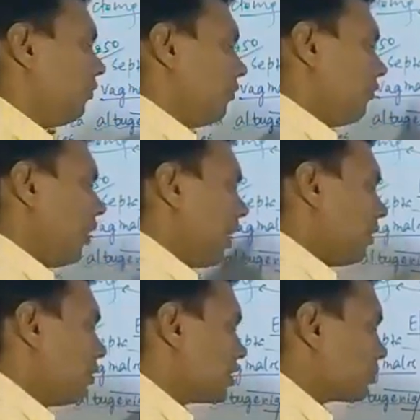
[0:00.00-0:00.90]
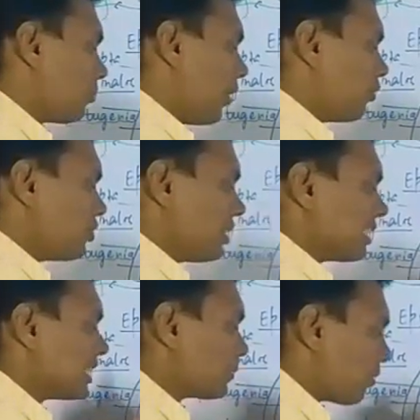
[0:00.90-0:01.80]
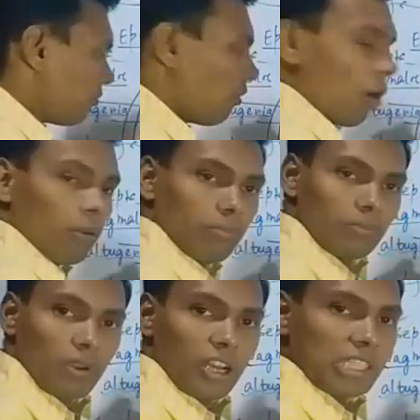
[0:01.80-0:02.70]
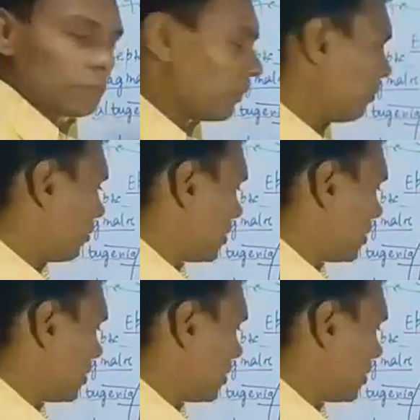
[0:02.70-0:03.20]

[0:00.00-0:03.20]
When a spermatogenesis perform, a sperm